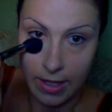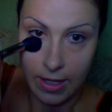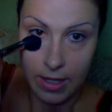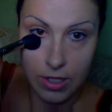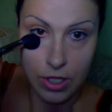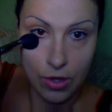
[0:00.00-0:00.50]
it
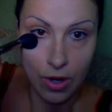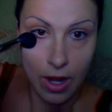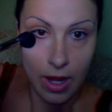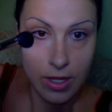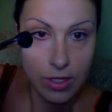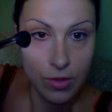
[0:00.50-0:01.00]
into your
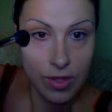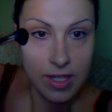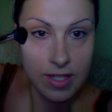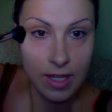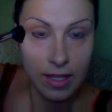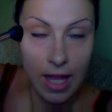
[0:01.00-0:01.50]
eye. So
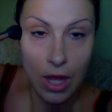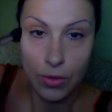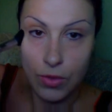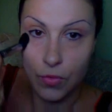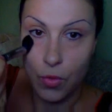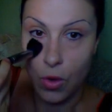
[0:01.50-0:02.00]
this
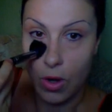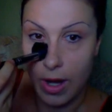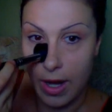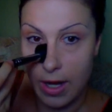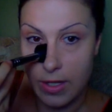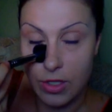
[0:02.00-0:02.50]
allows for
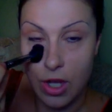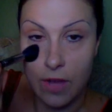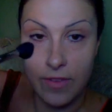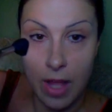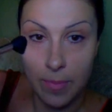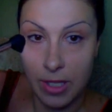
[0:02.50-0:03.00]
a
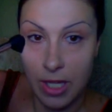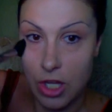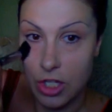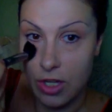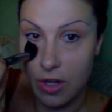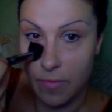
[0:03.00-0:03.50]
soft
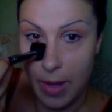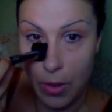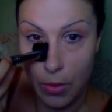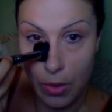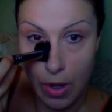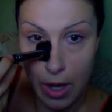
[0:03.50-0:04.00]
application of
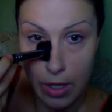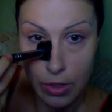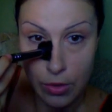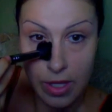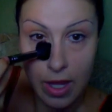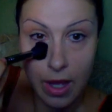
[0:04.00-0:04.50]
powder
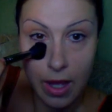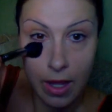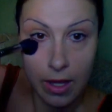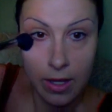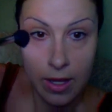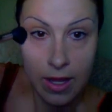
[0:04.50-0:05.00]
under the
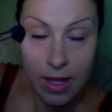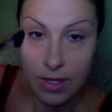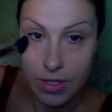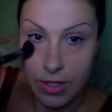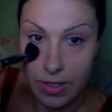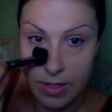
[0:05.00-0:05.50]
eye.
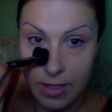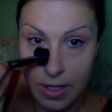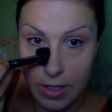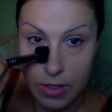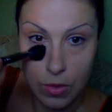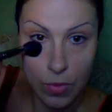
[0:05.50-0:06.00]
As you can see,
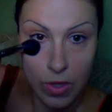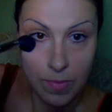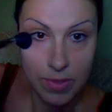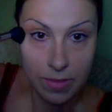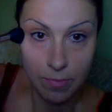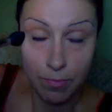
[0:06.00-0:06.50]
it
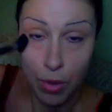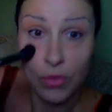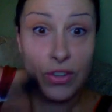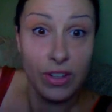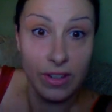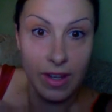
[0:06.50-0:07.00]
sweeps
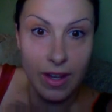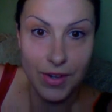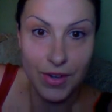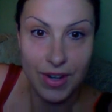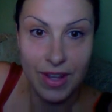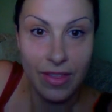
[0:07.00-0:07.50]
perfectly
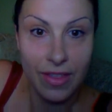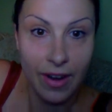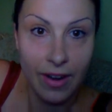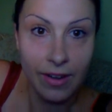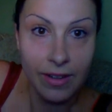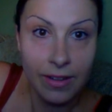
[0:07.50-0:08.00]
underneath
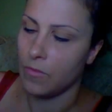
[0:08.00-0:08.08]
there.